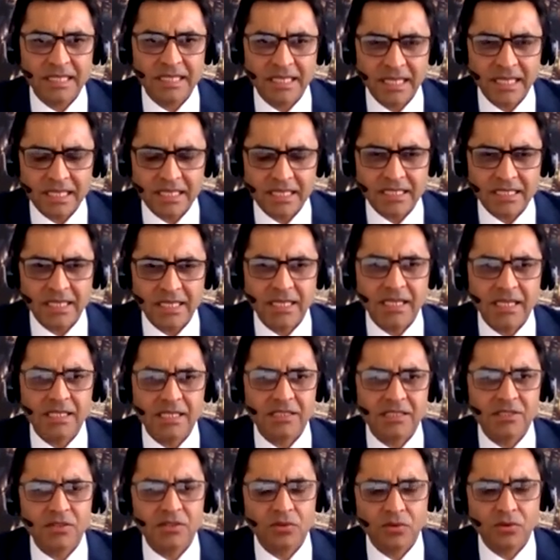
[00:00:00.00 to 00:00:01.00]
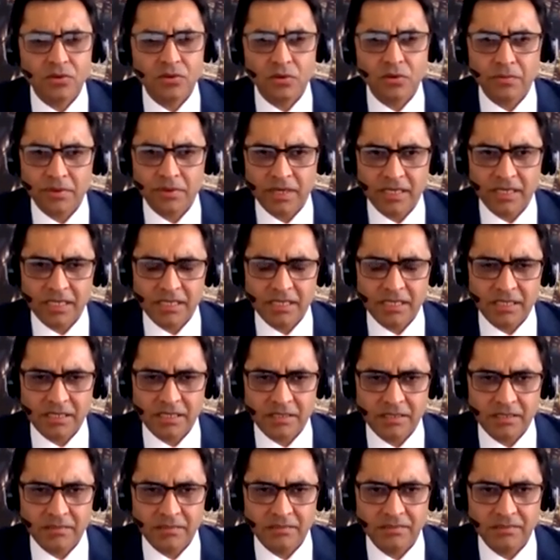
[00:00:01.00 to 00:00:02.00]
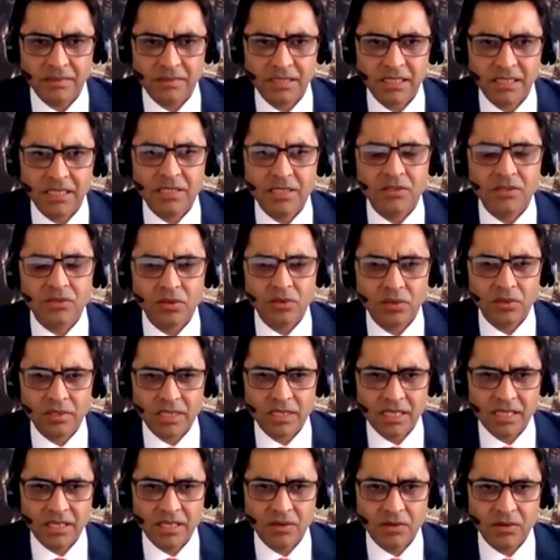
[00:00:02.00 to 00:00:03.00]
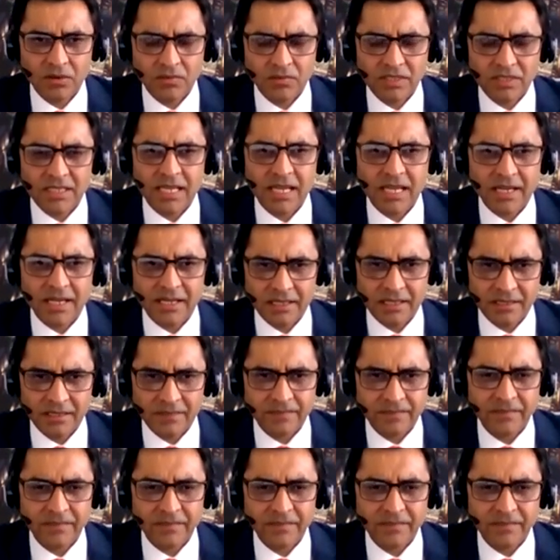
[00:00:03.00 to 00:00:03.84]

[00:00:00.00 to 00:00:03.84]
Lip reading: Tesla has its own operating system. It's already always had it.